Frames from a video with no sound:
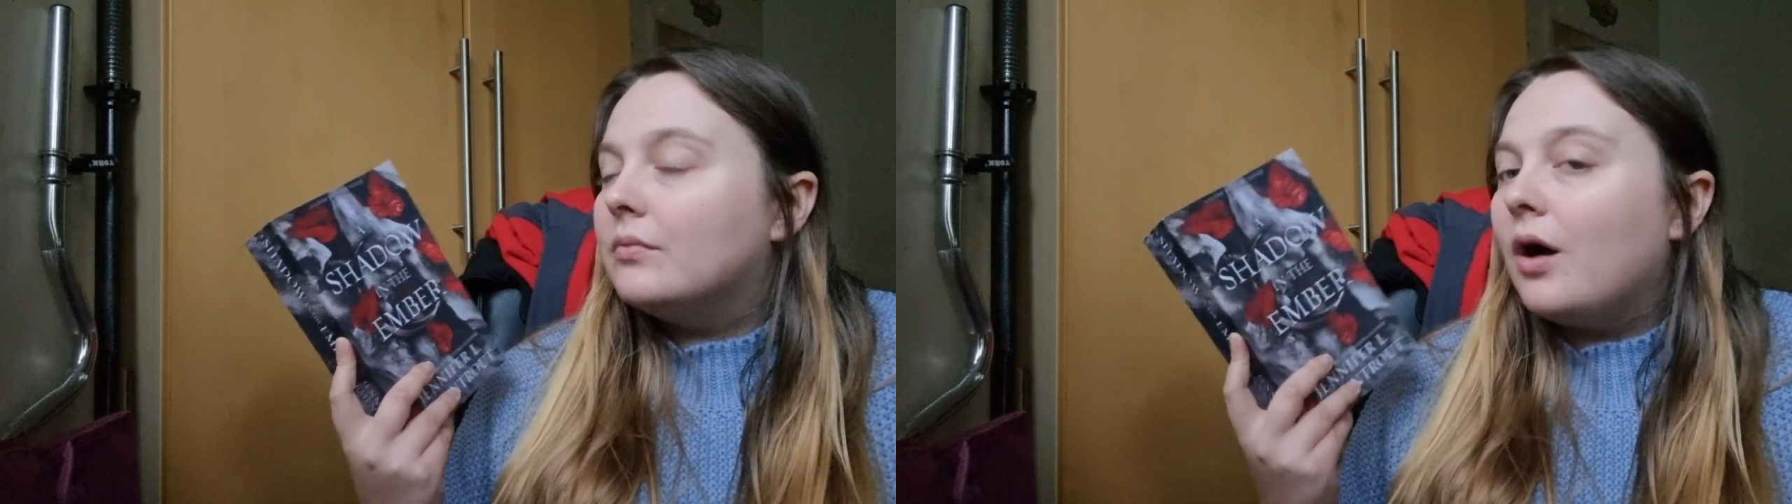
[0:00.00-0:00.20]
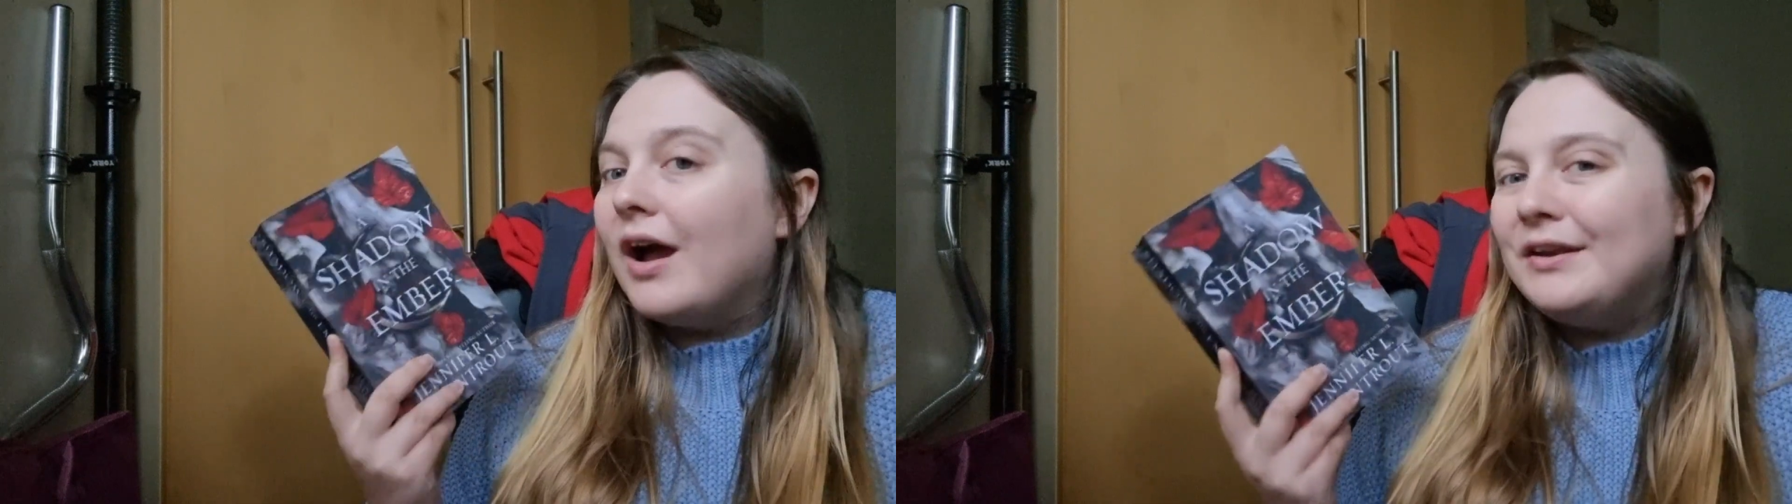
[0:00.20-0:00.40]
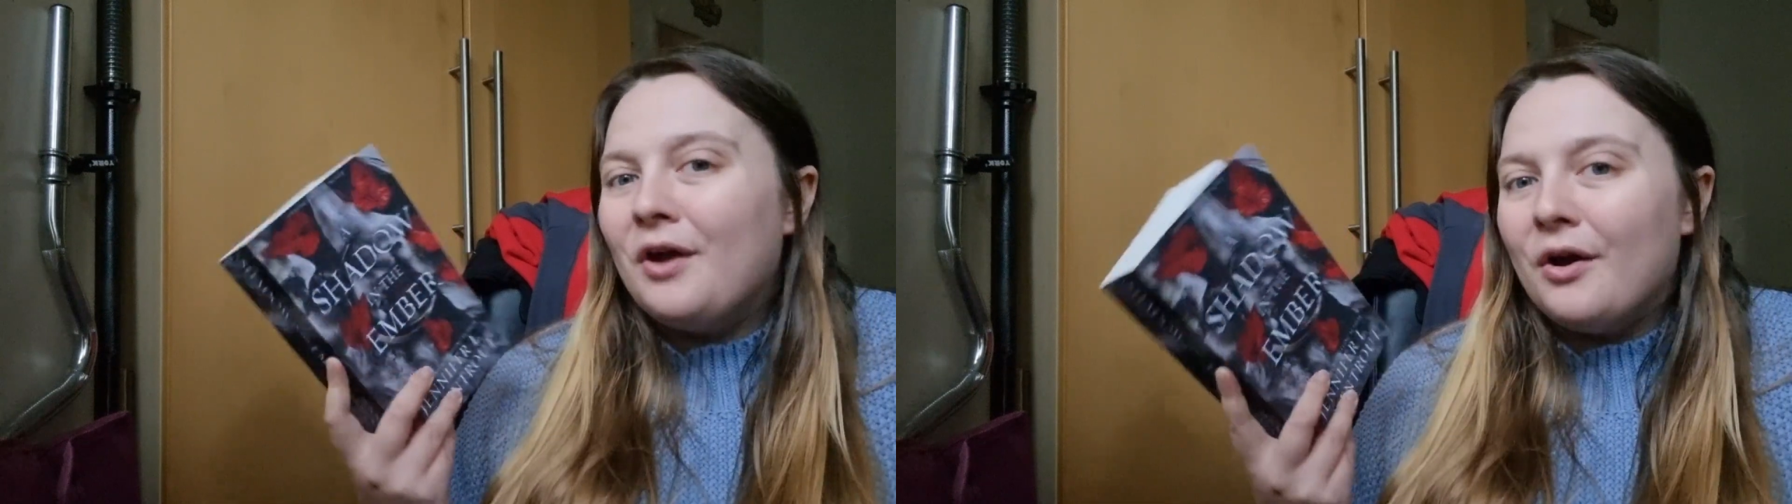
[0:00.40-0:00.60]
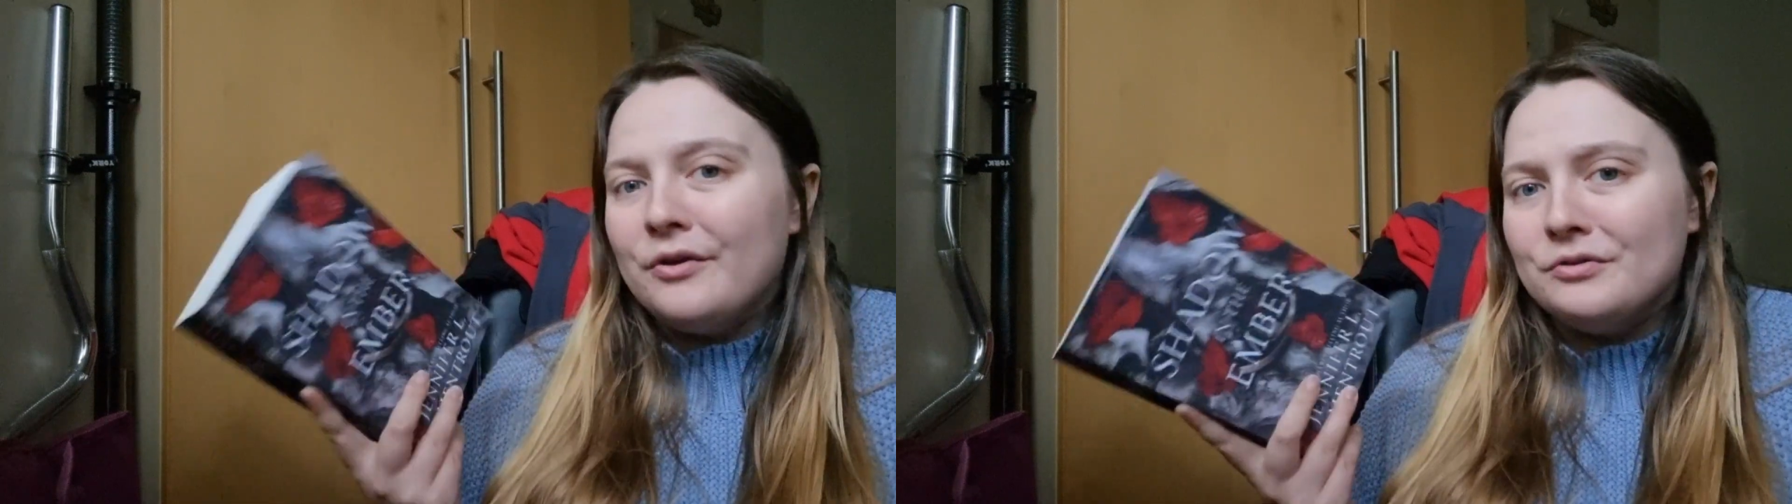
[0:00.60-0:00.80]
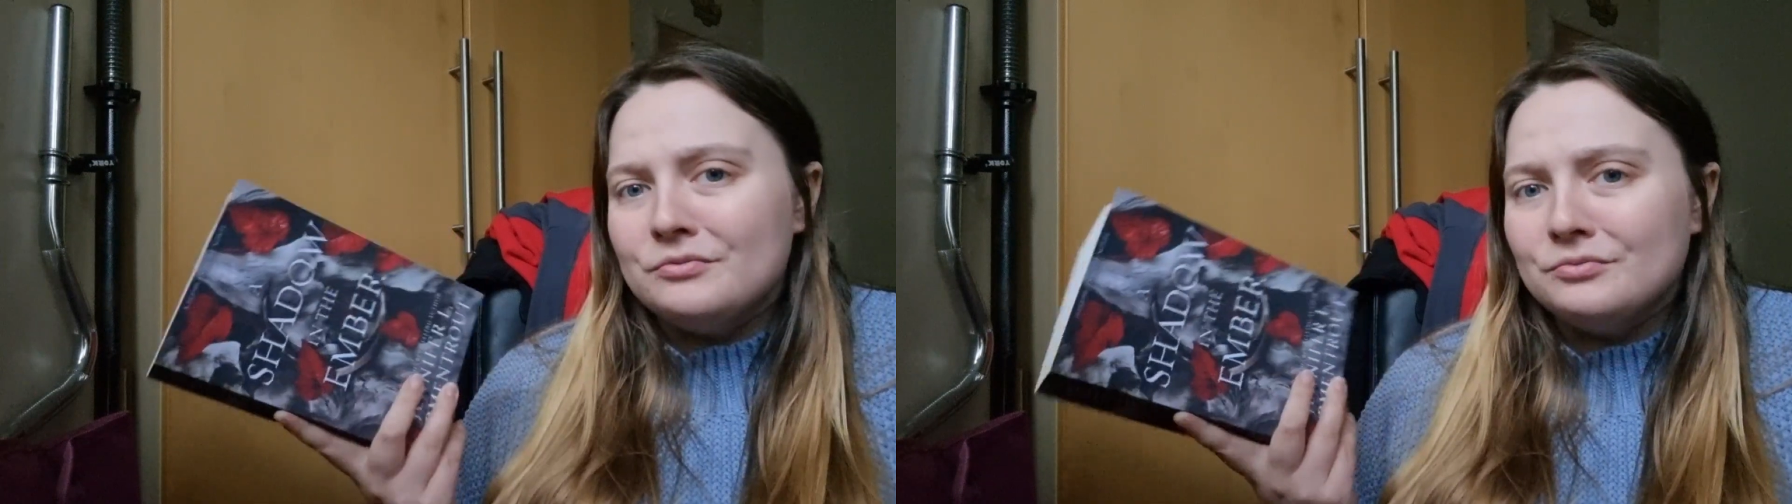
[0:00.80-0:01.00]
I know
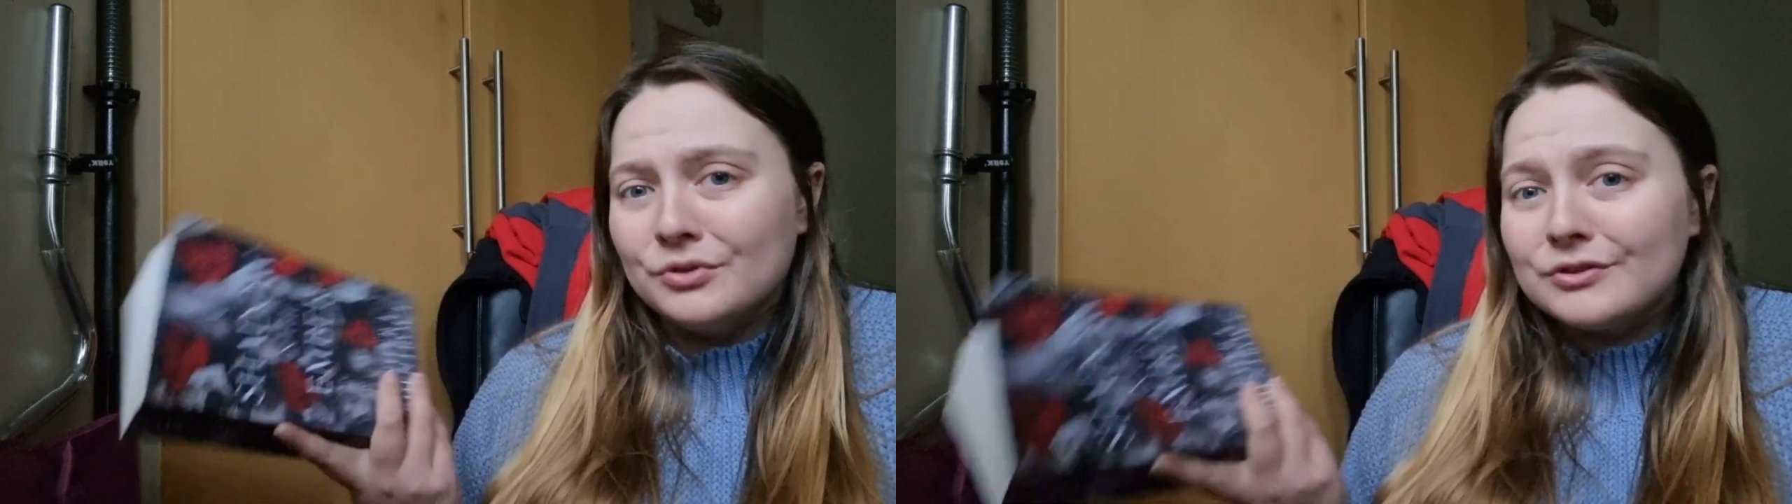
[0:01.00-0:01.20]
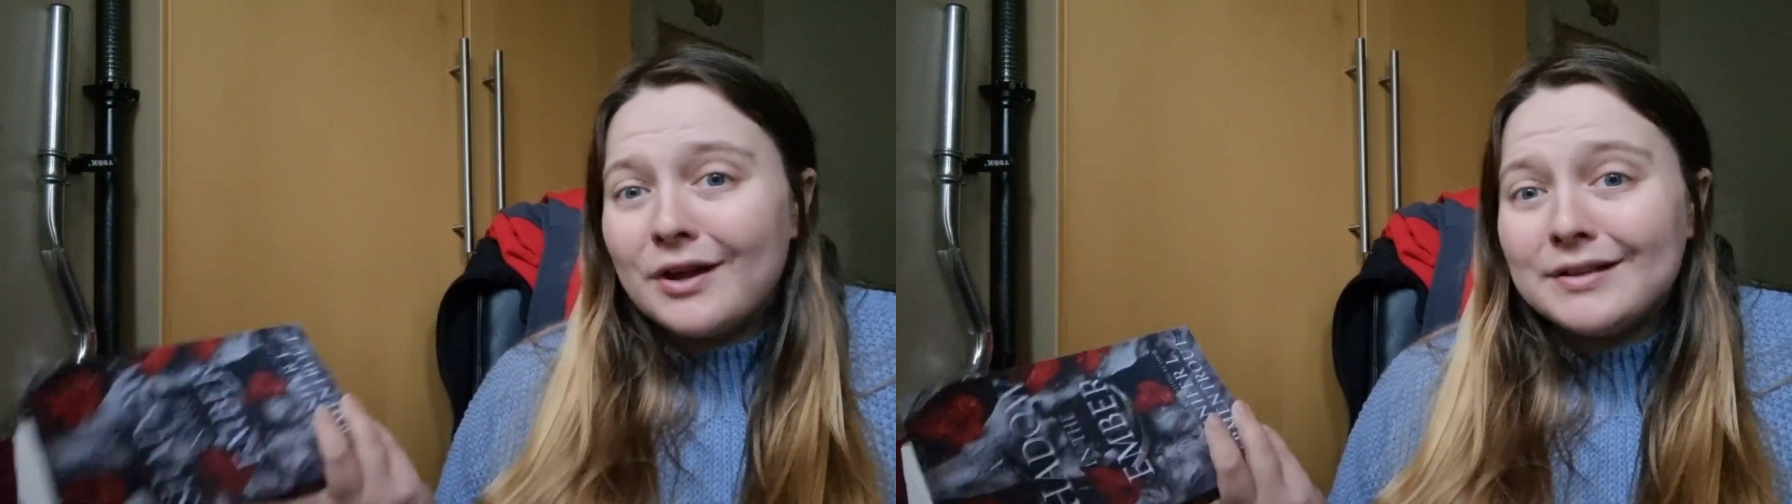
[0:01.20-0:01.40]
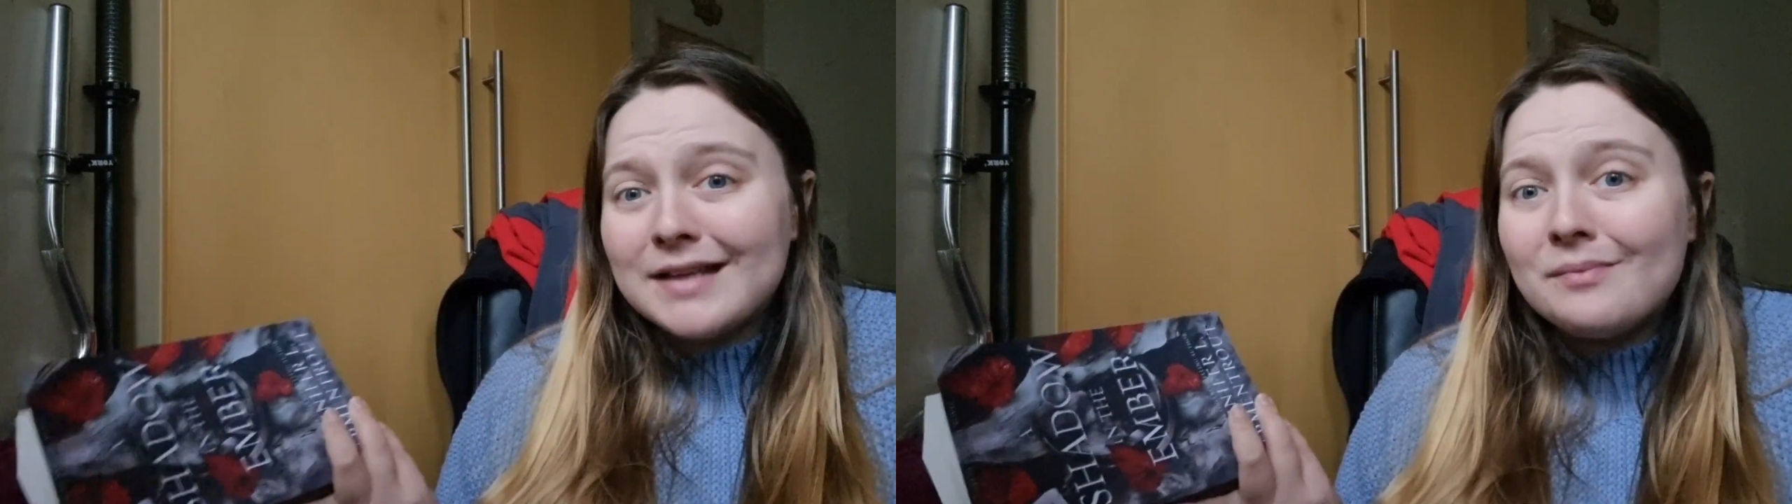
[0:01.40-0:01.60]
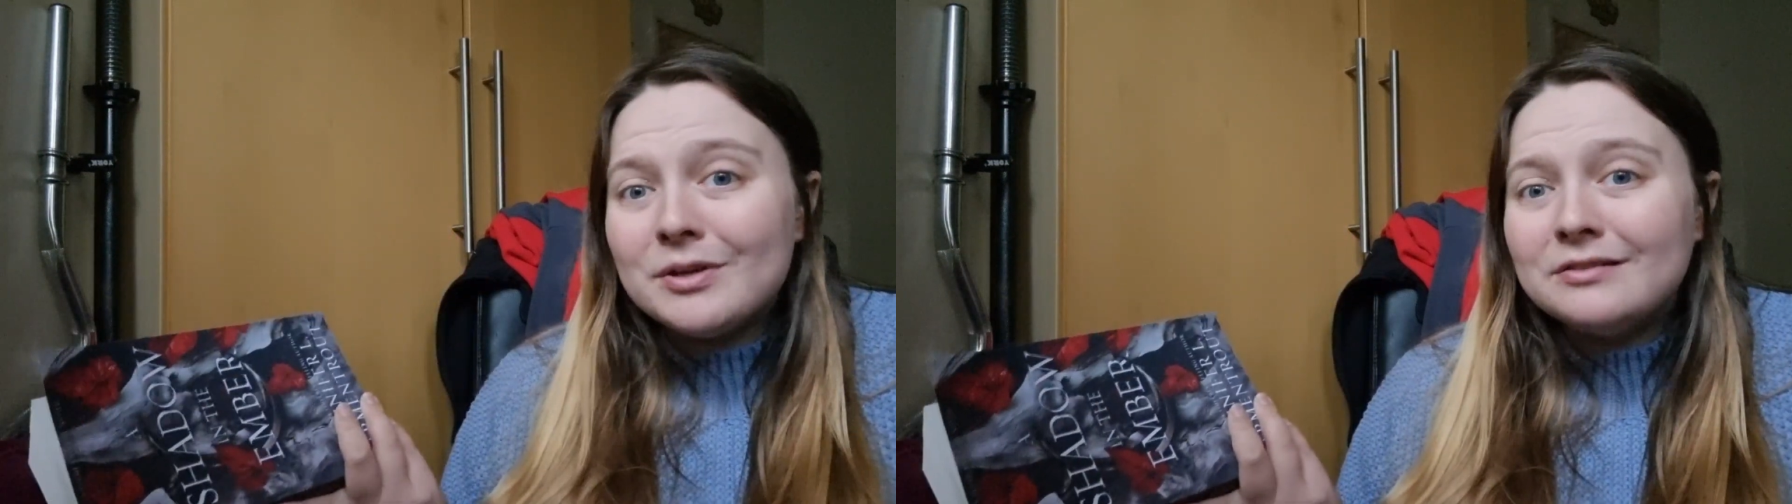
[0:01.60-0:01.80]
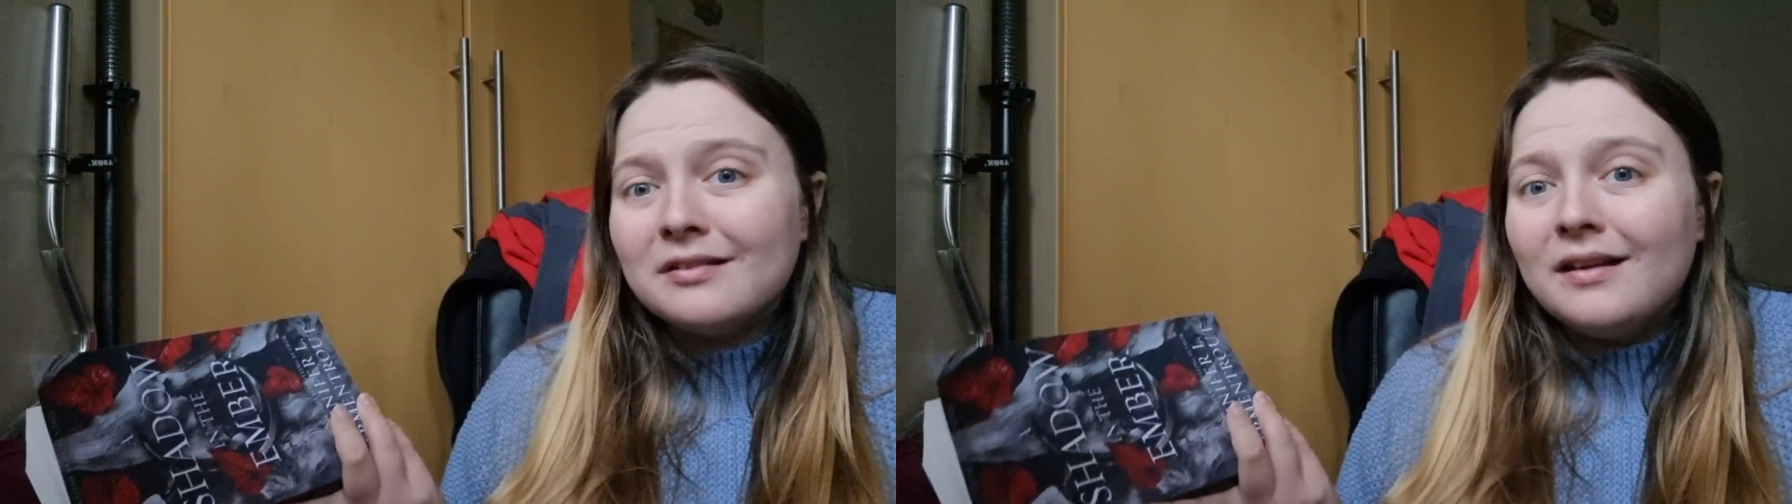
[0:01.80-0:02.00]
what's going to happen.